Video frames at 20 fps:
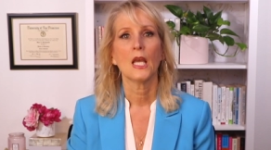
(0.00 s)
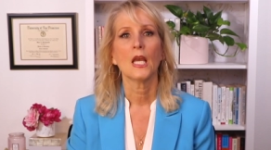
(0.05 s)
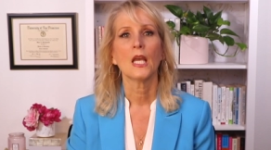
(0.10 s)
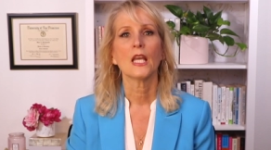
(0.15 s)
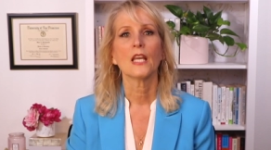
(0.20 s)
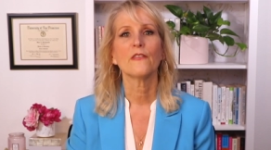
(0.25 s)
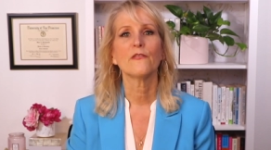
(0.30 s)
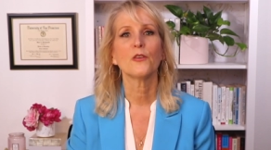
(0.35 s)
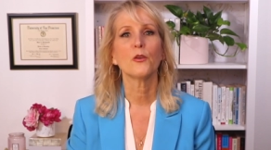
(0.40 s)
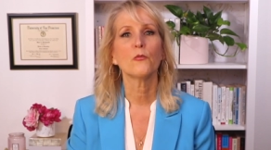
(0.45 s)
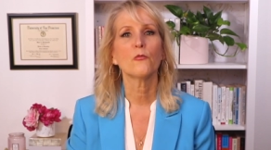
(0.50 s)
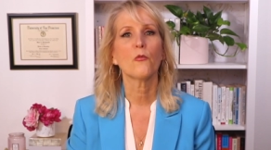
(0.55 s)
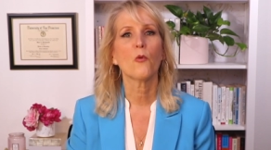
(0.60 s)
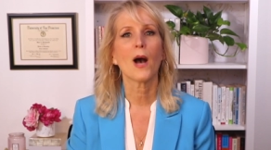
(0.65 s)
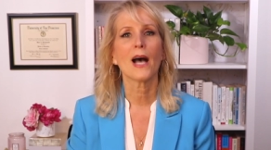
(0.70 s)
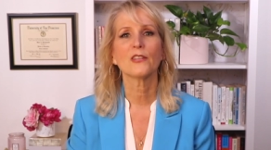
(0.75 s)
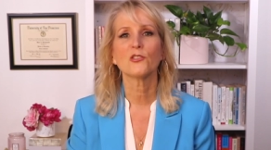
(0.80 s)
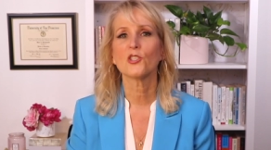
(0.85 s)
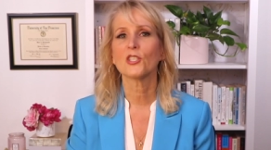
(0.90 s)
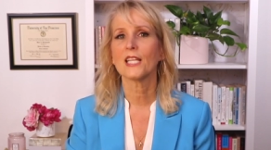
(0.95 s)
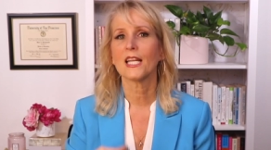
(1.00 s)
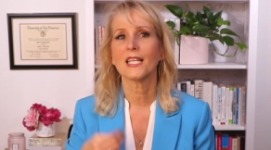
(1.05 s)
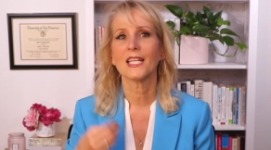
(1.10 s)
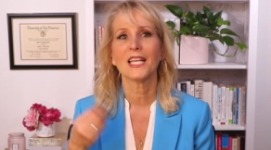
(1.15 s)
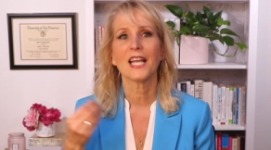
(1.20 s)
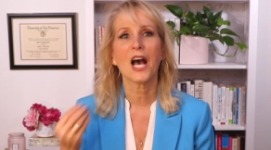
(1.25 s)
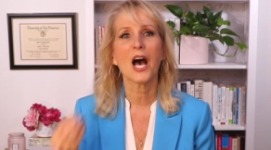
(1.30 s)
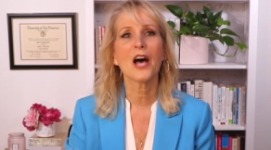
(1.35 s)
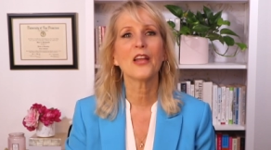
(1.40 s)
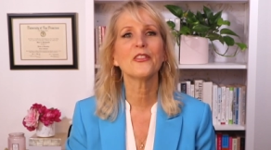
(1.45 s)
If you've watched
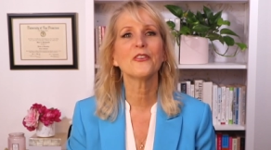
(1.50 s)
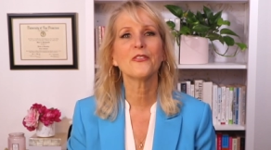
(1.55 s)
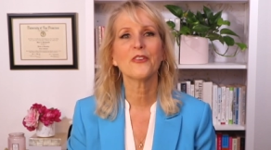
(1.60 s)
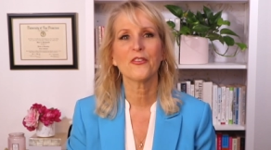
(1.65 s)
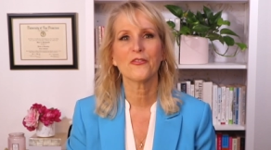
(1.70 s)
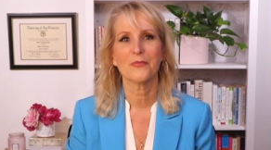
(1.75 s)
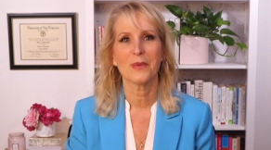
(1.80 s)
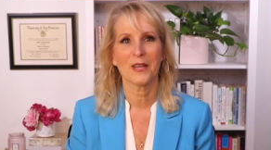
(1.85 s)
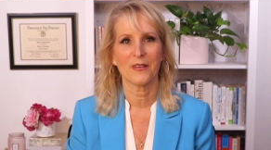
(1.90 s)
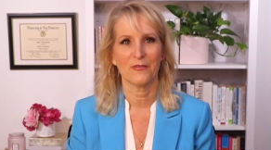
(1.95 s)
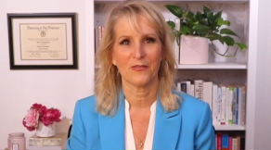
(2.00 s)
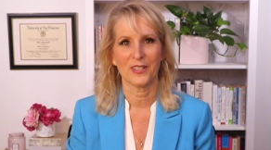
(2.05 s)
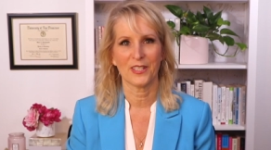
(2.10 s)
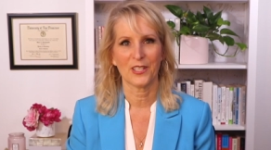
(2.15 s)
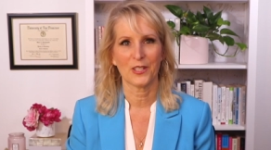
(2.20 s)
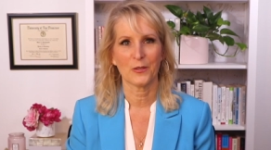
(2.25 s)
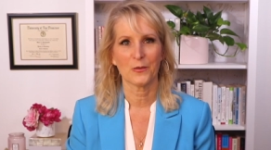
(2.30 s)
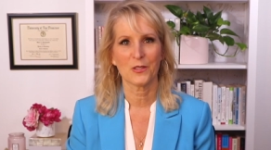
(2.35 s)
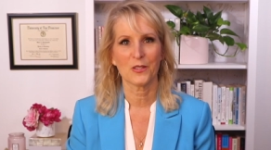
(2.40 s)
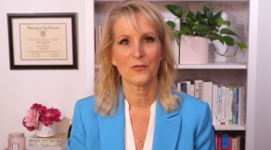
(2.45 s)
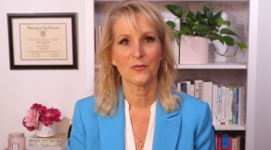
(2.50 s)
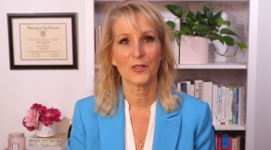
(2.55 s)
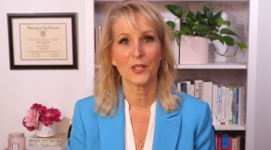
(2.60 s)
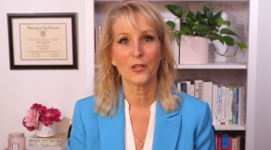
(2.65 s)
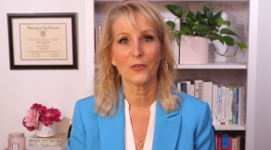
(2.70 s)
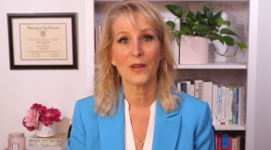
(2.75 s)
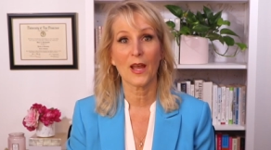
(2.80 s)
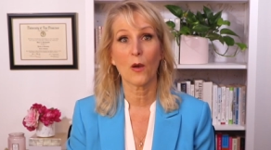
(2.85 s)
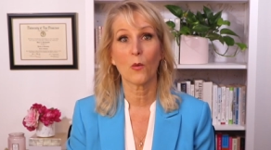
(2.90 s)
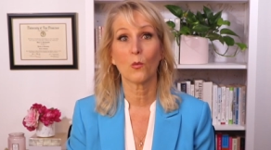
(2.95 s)
any other of my videos,
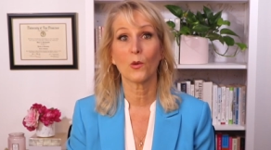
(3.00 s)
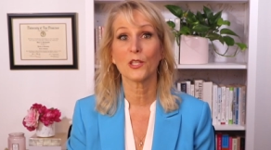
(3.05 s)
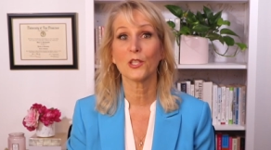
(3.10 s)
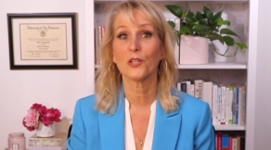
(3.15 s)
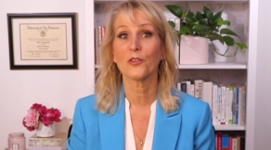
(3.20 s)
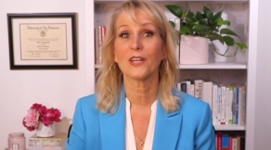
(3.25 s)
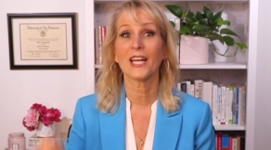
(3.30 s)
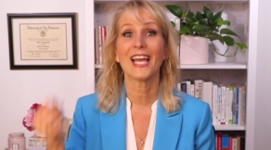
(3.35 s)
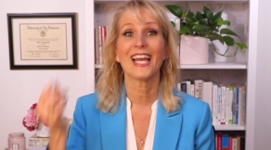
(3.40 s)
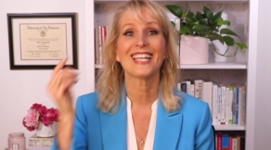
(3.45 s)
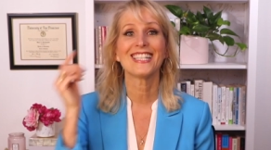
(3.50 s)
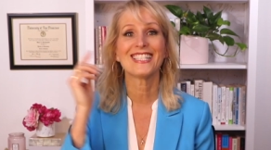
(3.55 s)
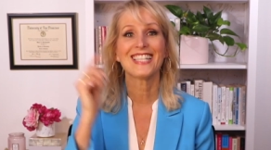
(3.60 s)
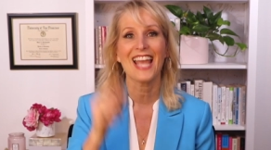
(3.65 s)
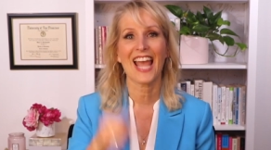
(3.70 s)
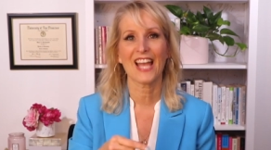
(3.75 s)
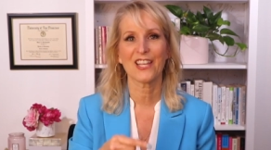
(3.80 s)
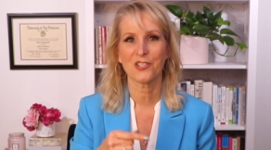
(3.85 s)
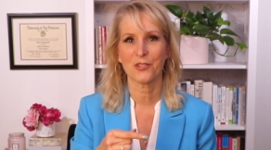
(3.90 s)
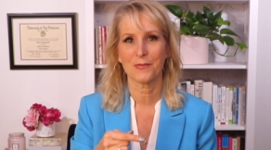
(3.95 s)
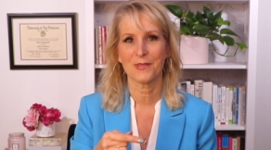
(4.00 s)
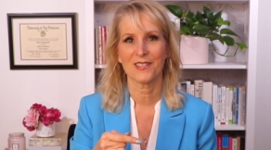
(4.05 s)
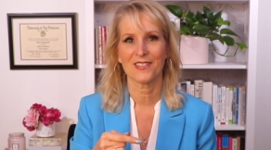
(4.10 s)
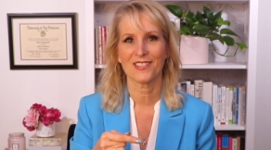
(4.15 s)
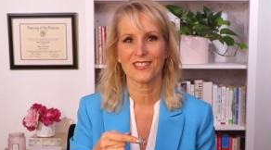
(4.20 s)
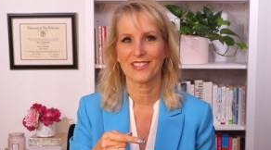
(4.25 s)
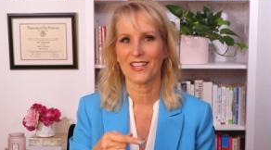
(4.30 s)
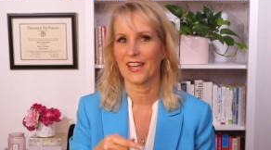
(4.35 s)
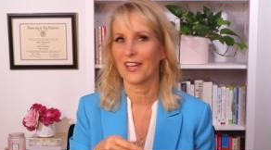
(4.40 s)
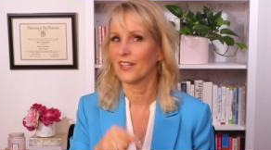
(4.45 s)
figure out what your attachment
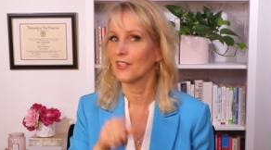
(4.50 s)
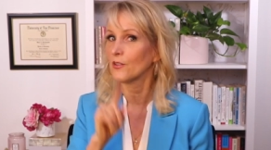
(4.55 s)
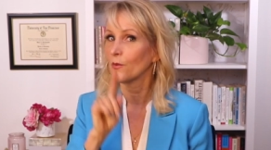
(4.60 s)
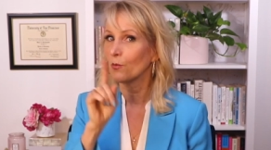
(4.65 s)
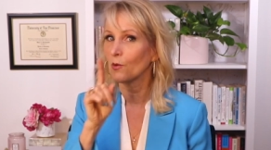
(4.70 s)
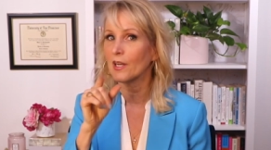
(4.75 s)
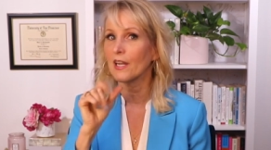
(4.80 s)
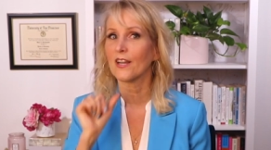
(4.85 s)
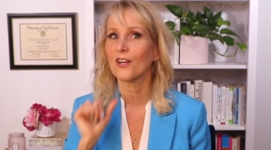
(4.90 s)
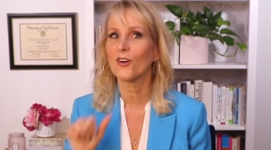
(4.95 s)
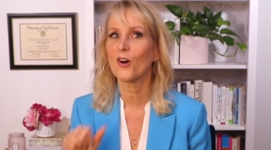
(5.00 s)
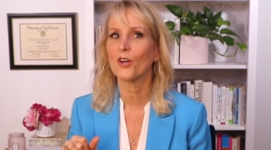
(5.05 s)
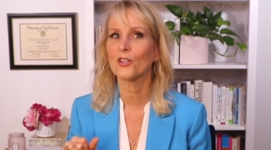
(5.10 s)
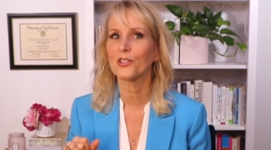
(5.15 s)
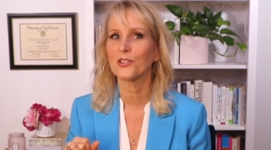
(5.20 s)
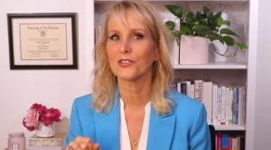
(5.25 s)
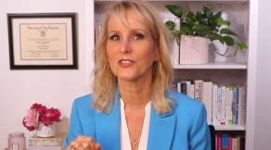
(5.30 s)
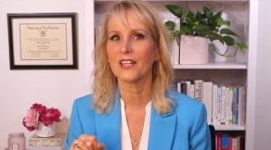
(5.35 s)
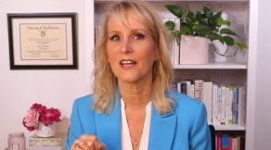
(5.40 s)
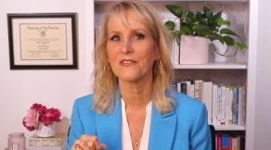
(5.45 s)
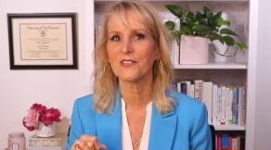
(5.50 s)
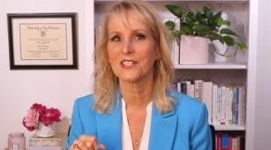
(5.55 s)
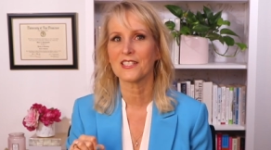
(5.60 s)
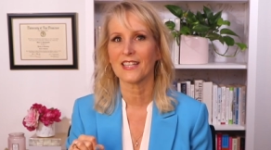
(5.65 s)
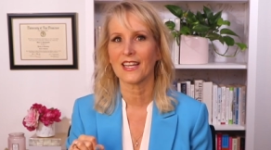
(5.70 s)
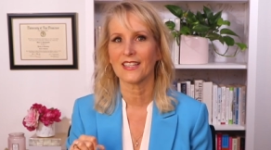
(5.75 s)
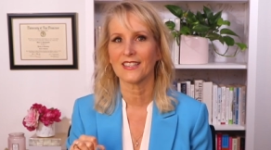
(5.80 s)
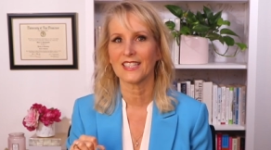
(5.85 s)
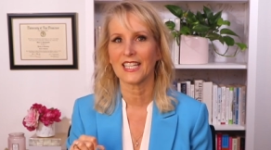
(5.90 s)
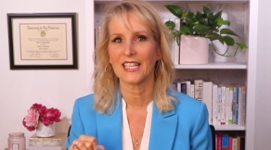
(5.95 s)
style, or what I call your love
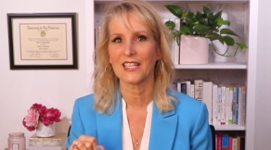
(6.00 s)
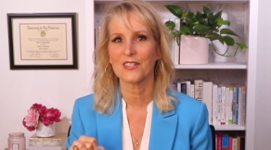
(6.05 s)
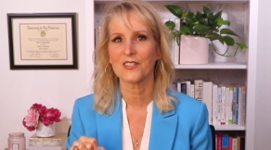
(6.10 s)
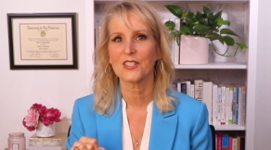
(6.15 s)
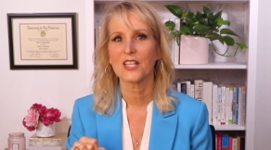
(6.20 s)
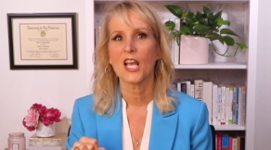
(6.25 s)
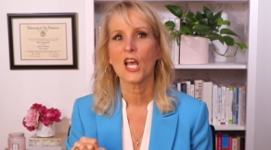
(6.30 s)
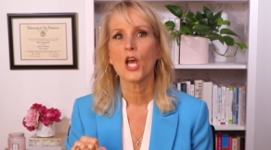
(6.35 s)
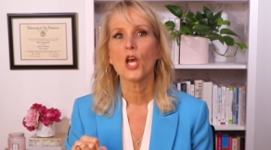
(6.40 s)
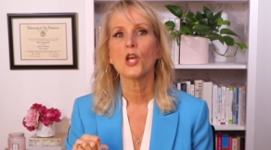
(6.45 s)
style, is,